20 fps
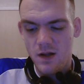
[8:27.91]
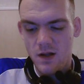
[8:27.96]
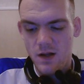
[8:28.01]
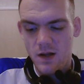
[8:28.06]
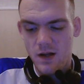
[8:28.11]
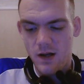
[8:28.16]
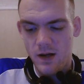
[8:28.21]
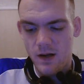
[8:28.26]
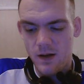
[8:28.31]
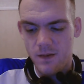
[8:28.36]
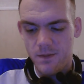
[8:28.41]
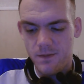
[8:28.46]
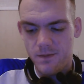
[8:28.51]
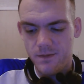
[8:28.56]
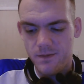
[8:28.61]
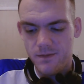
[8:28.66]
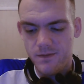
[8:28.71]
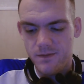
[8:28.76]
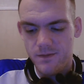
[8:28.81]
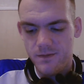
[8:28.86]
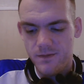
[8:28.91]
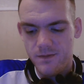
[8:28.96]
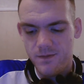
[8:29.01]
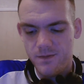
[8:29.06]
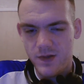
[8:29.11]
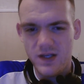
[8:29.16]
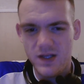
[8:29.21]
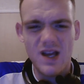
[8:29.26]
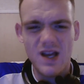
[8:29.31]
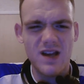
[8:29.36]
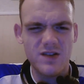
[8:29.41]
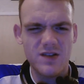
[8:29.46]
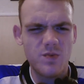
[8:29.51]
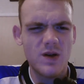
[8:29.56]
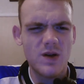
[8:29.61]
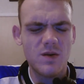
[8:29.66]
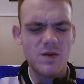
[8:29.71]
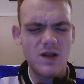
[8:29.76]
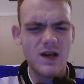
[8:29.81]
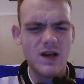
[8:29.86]
But yeah, it's
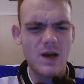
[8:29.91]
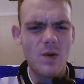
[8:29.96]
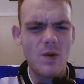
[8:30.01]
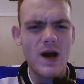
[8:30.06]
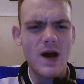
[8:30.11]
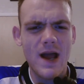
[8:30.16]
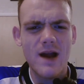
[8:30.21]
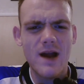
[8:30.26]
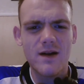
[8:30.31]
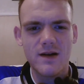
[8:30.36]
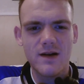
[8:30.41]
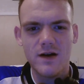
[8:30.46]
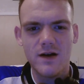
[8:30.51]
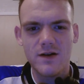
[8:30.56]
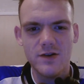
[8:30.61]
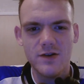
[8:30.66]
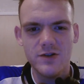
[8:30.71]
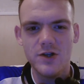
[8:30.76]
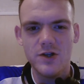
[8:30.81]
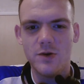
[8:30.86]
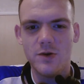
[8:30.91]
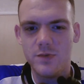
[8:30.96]
weird, what a haircut can do.